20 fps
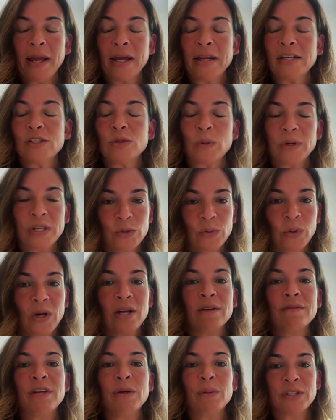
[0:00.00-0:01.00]
And in
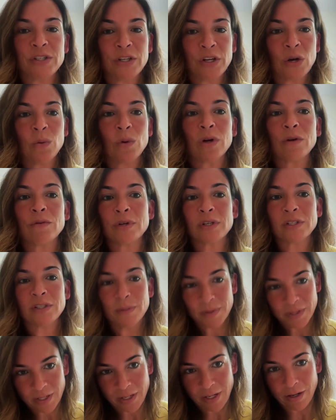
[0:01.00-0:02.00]
2012, he went to go work for a
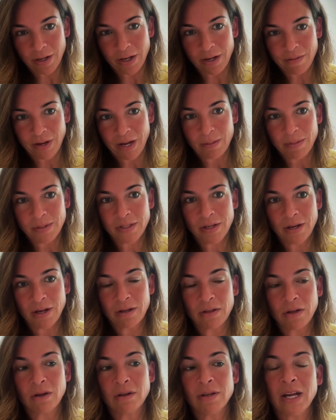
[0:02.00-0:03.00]
subsidiary of
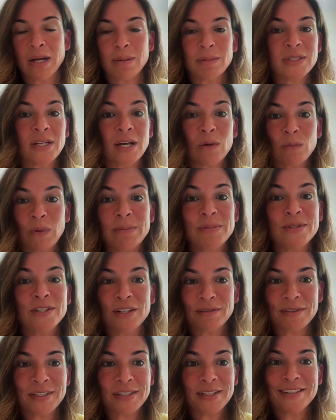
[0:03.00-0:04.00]
Amazon called Amazon Web
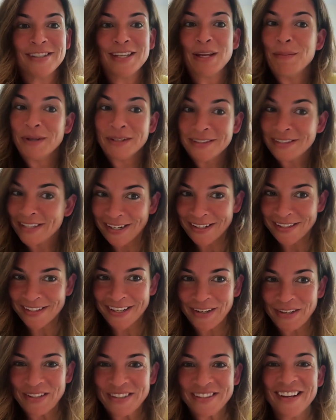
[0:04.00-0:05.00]
Services. They build data
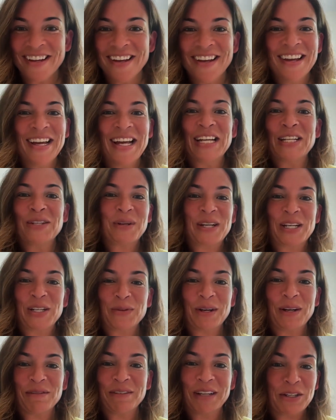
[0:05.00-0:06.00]
centers. In
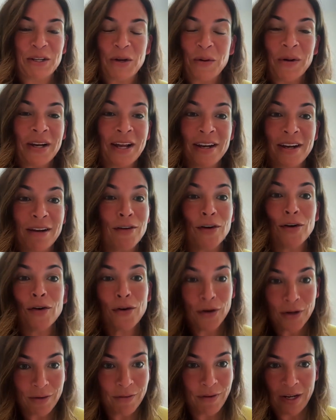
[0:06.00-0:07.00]
2012, like no one had ever
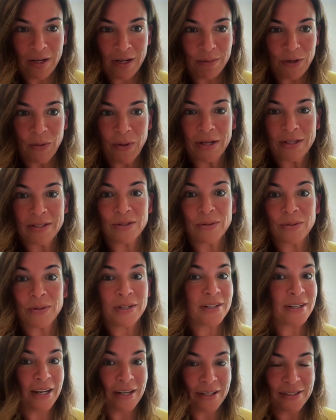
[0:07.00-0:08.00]
heard of AWS
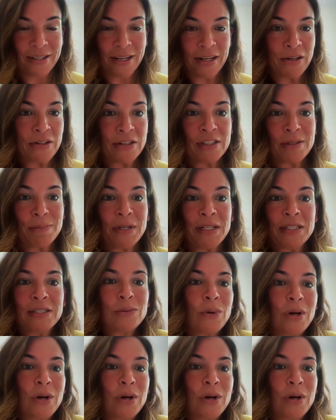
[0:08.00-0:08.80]
or data centers, but it's